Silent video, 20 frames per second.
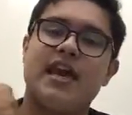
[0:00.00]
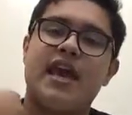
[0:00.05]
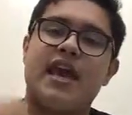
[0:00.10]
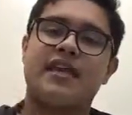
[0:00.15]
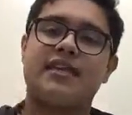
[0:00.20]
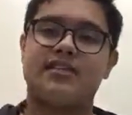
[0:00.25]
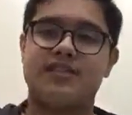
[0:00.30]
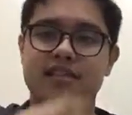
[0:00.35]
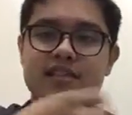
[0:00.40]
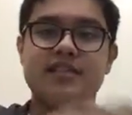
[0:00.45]

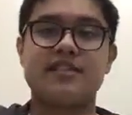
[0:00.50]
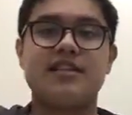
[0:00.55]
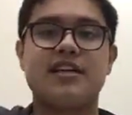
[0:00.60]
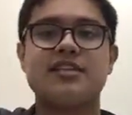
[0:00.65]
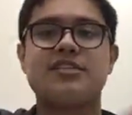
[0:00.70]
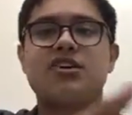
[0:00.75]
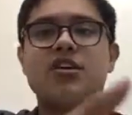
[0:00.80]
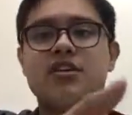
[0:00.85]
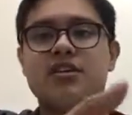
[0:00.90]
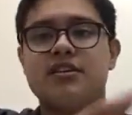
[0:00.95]
And it
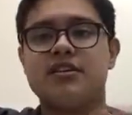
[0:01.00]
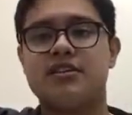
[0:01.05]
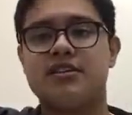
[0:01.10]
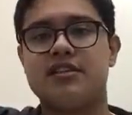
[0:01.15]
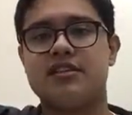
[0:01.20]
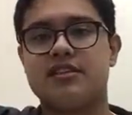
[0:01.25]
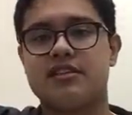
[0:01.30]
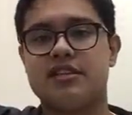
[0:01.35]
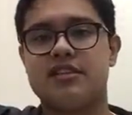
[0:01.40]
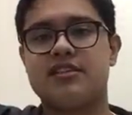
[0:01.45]
does
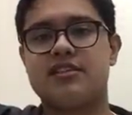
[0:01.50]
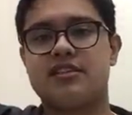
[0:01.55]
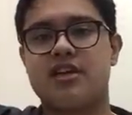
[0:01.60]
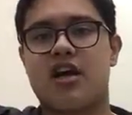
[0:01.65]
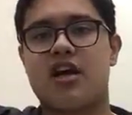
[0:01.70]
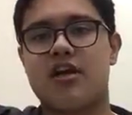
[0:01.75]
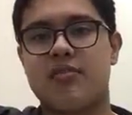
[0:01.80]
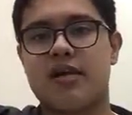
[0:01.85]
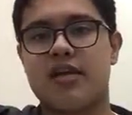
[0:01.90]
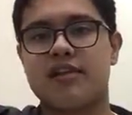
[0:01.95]

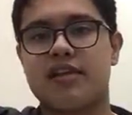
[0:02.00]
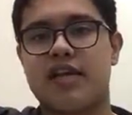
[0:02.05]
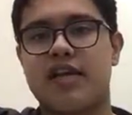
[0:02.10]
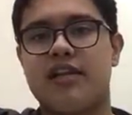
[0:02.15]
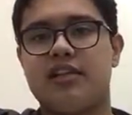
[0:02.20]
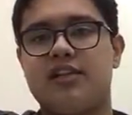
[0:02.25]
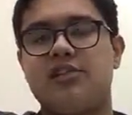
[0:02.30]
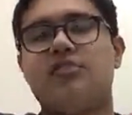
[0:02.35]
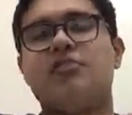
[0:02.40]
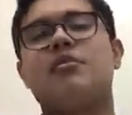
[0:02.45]
talk about that a
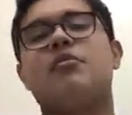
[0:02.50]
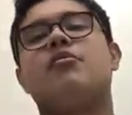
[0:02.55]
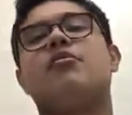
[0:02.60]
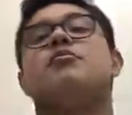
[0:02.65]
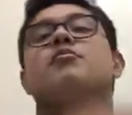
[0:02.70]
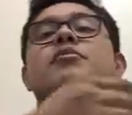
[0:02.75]
little bit more,